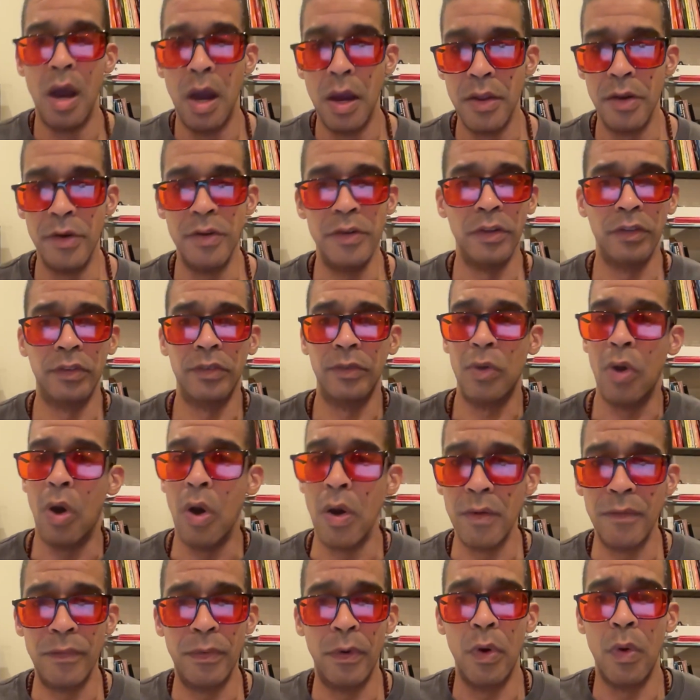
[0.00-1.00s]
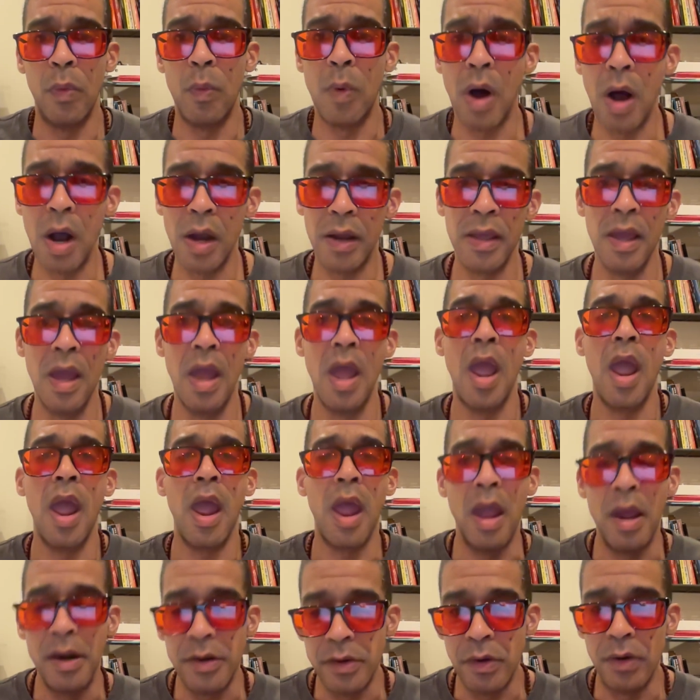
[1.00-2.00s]
You're just going for a walk
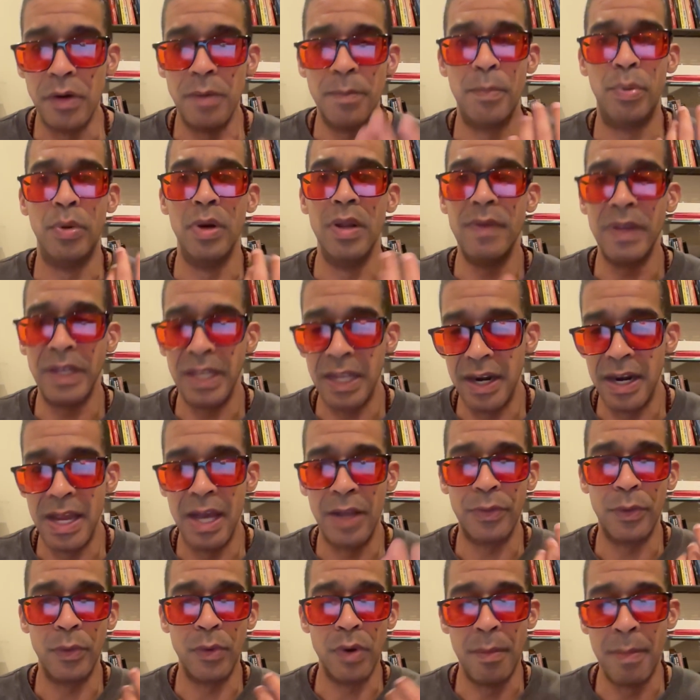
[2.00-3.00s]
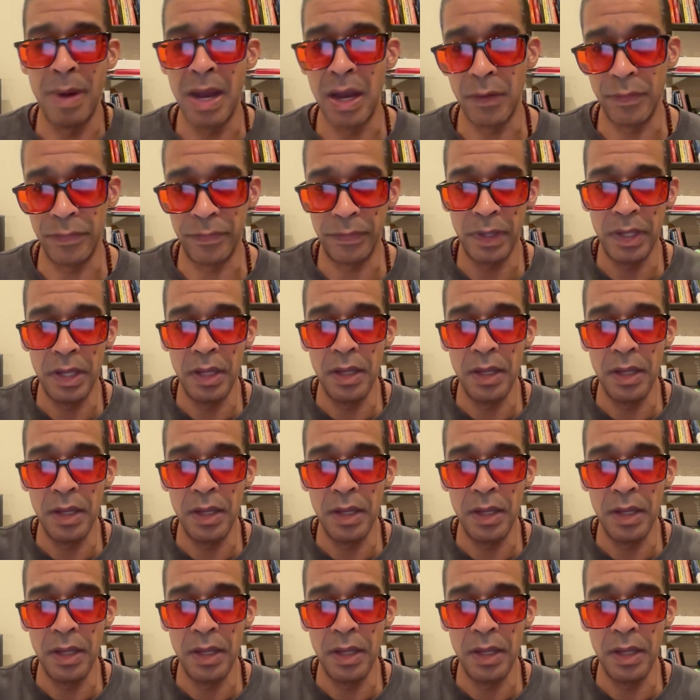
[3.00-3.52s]
and you're breathing in and out through your mouth.